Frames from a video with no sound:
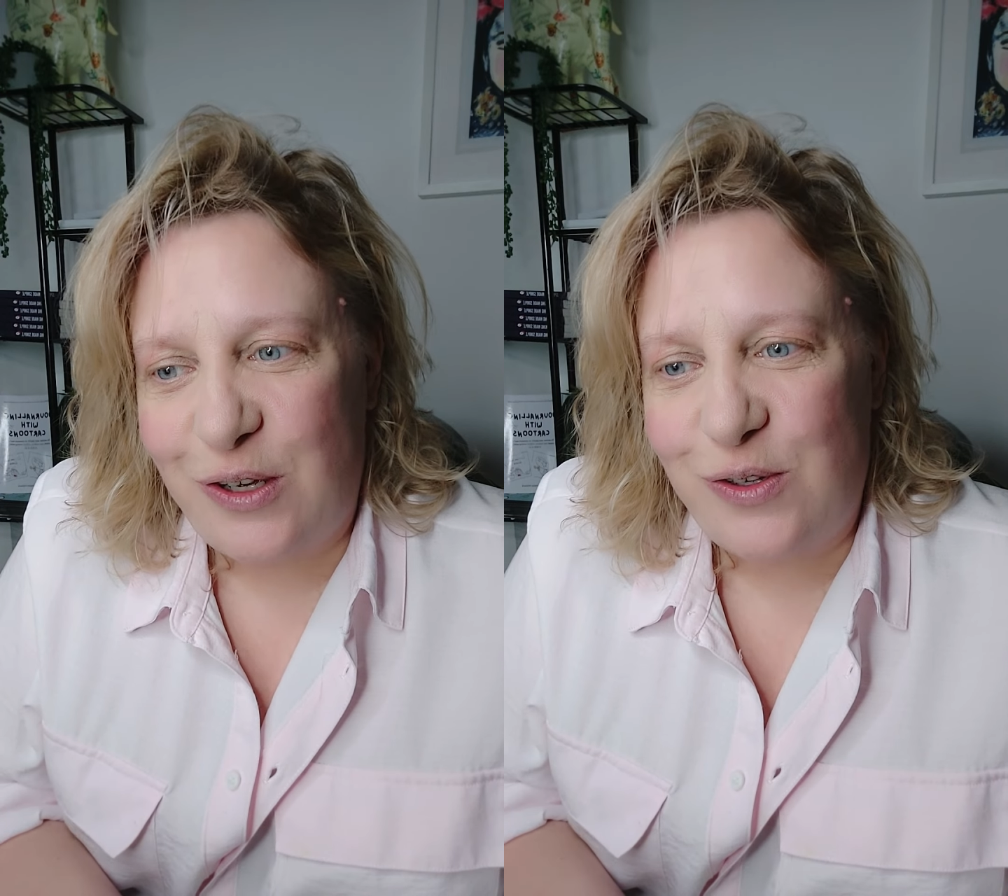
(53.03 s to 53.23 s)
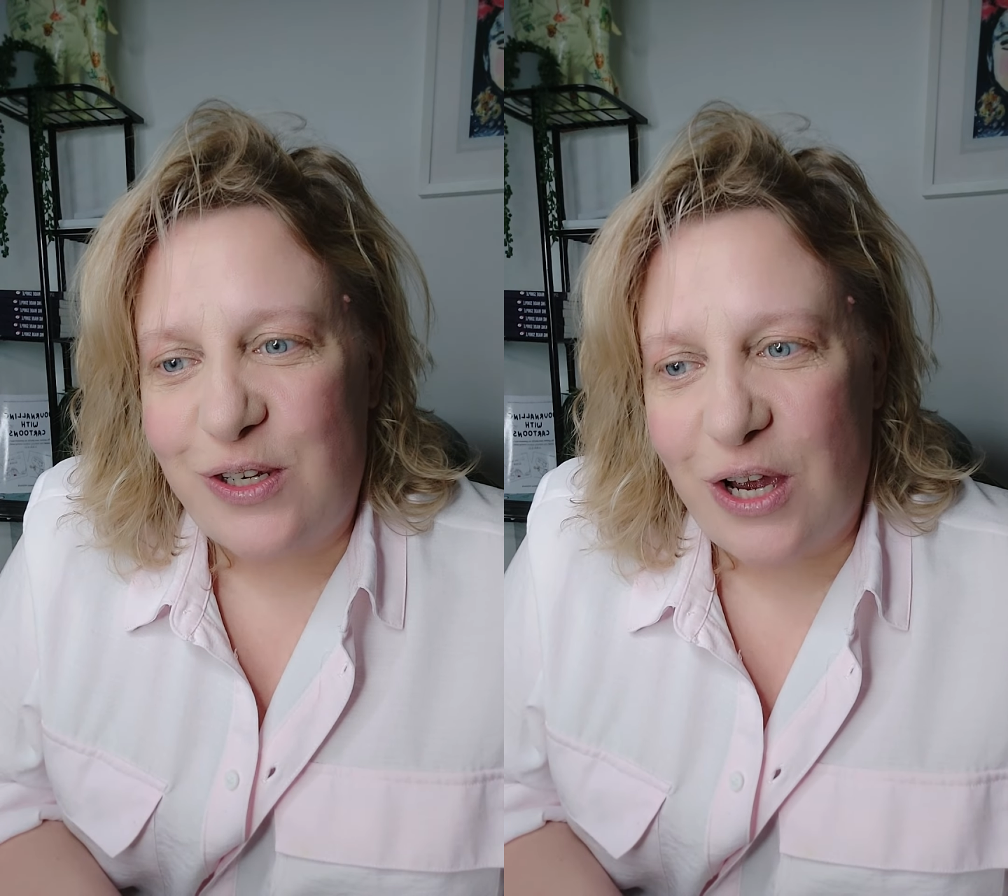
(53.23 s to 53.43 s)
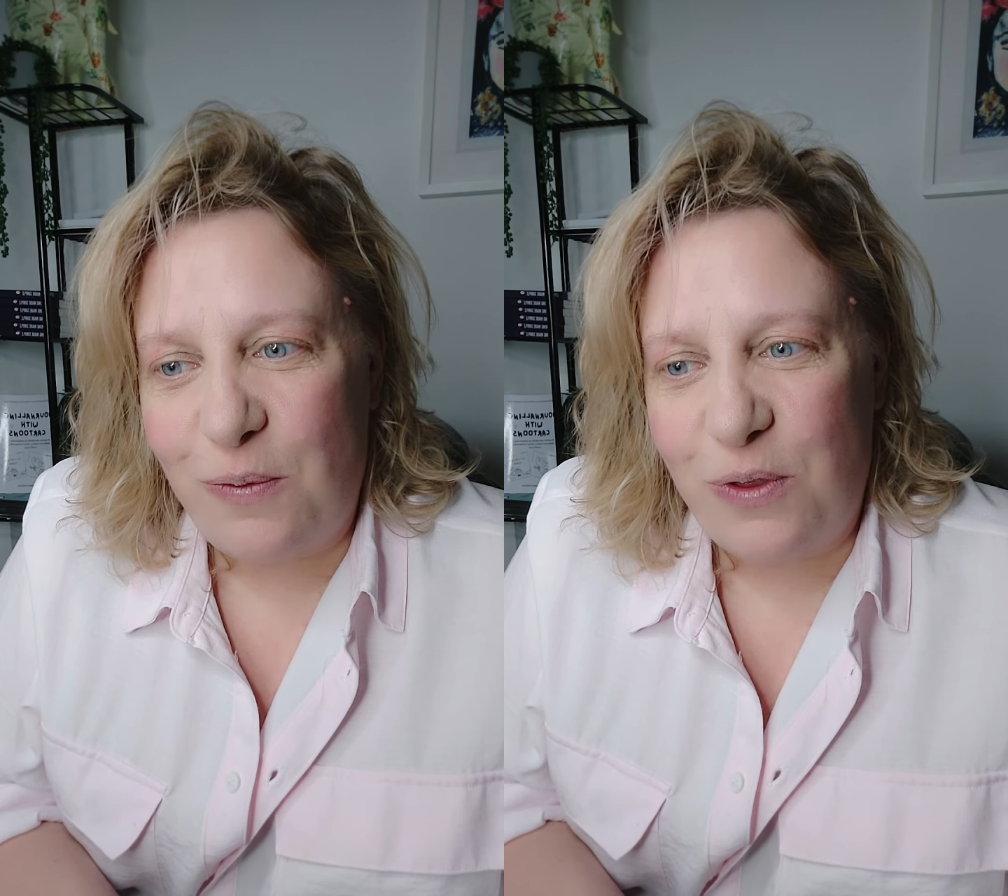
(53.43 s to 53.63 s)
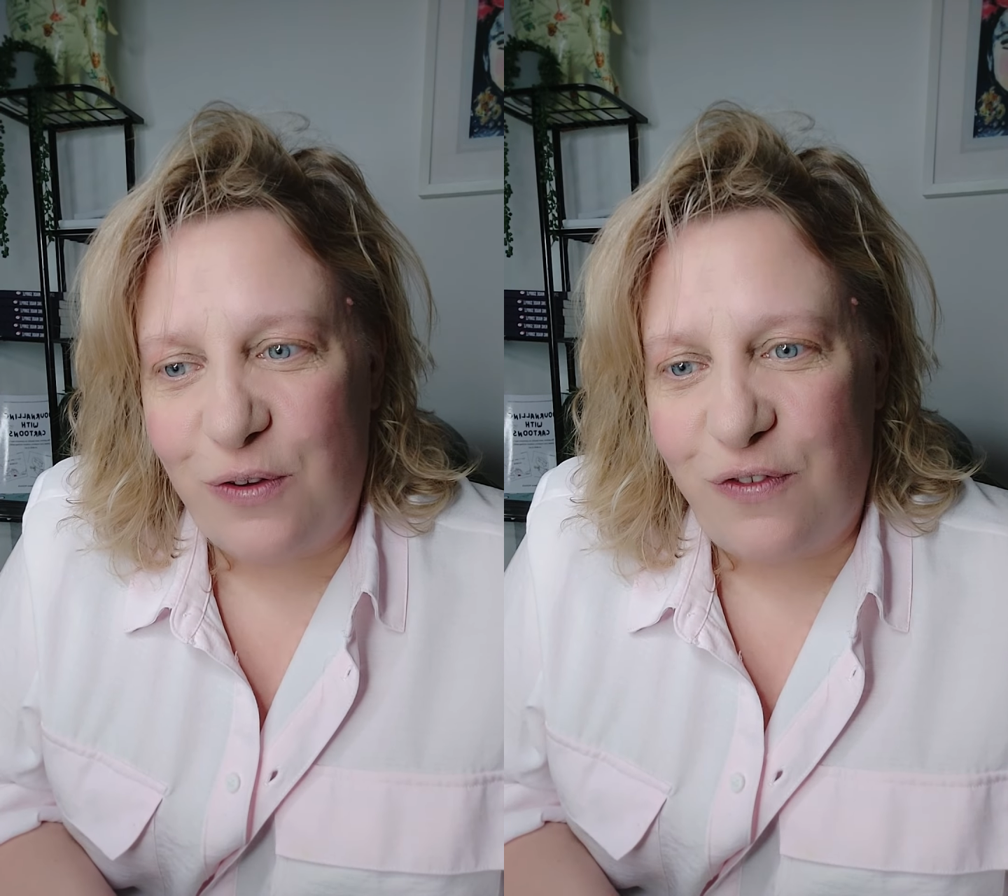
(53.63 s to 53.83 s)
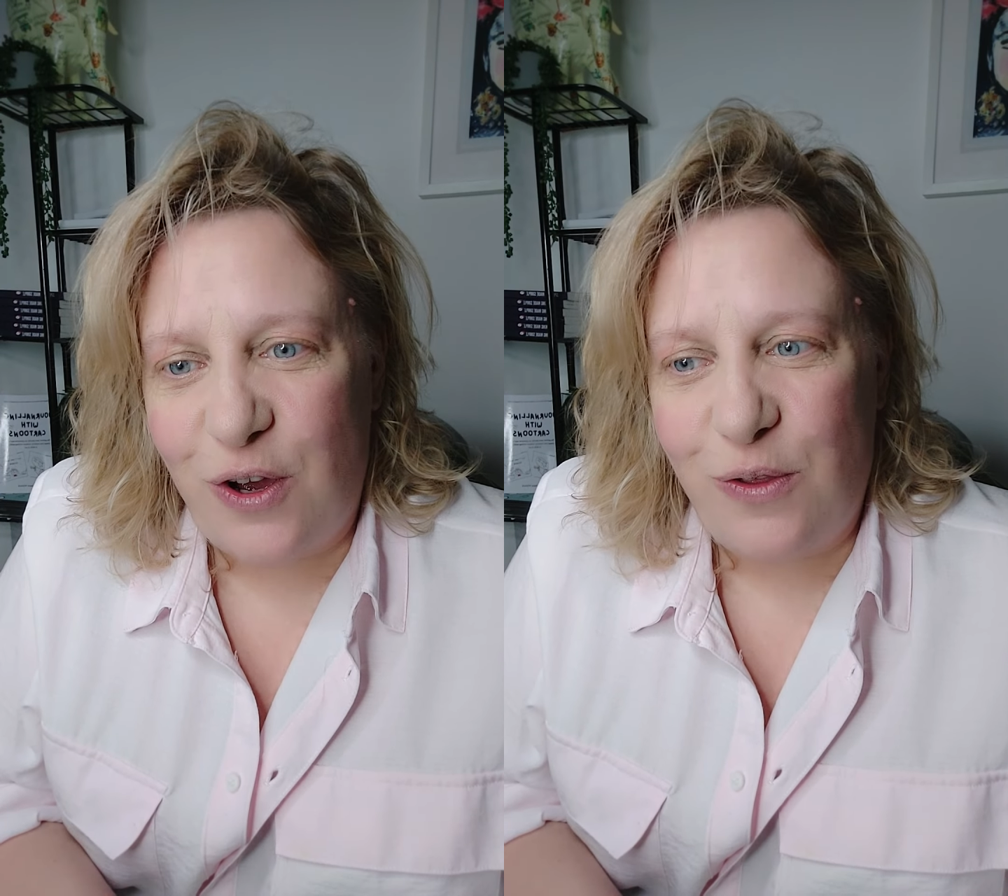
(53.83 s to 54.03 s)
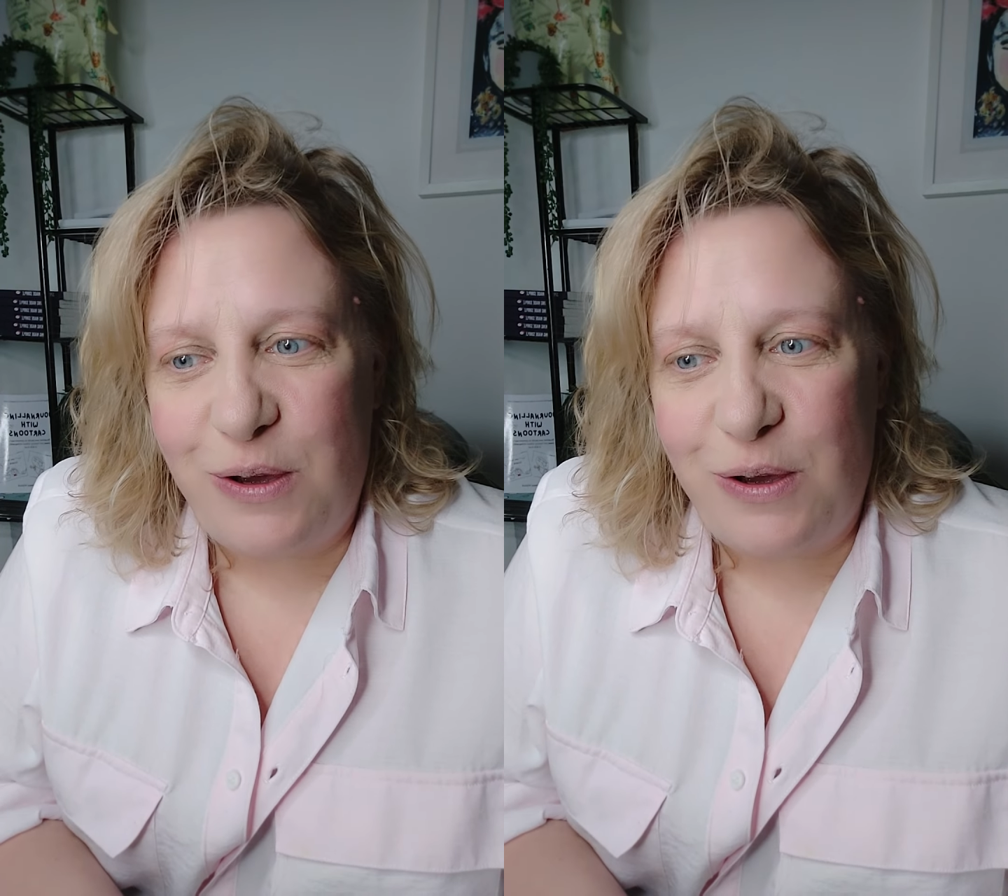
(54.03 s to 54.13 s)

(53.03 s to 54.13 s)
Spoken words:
you to go with the flow.